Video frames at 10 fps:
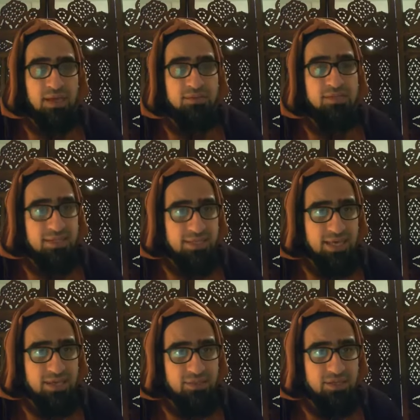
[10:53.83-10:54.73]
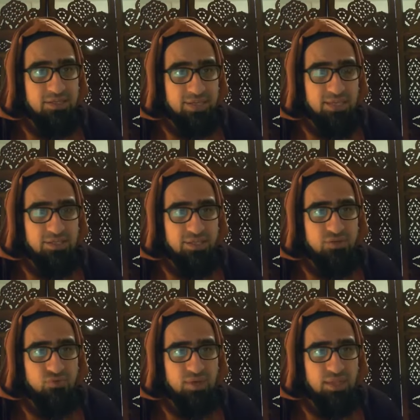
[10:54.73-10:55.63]
And the niyyah, the intention
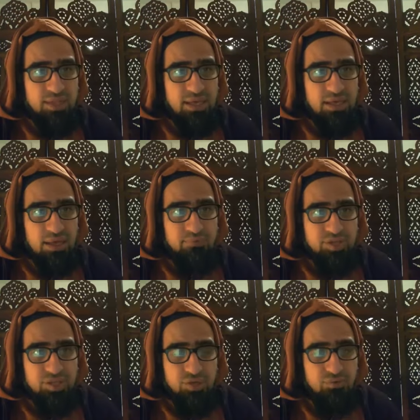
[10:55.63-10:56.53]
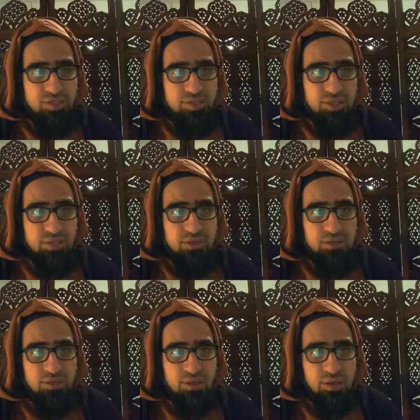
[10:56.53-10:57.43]
is really a, a mysterious thing
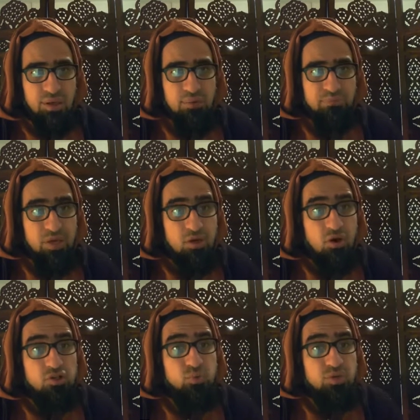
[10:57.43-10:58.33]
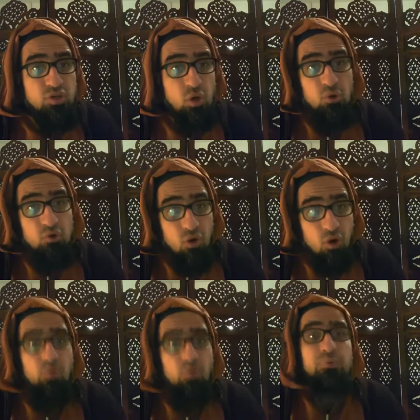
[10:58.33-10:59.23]
because we don't
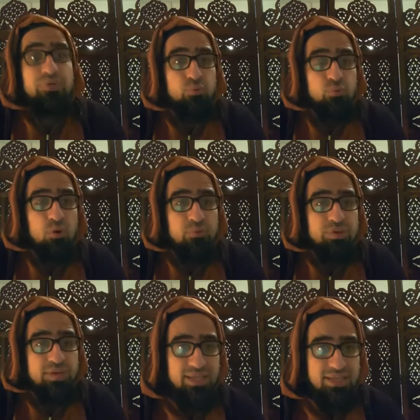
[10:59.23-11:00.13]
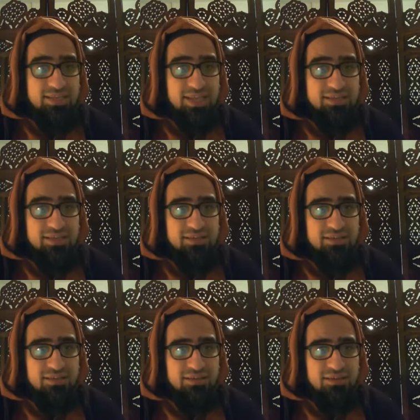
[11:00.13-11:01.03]
know what, we, what we're intending